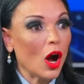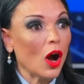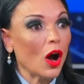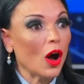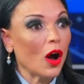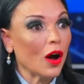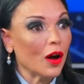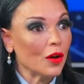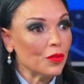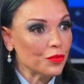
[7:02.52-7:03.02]

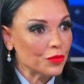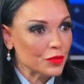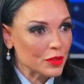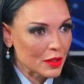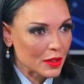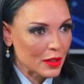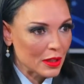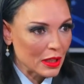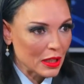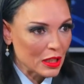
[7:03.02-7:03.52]

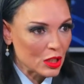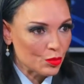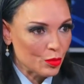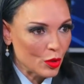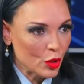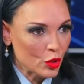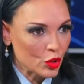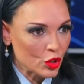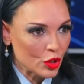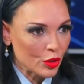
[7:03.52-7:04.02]
after the
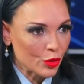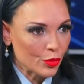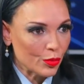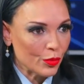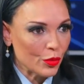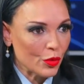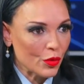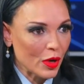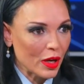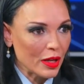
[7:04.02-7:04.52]
explosion,
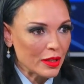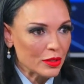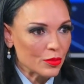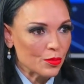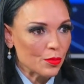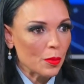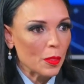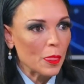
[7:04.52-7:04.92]
right?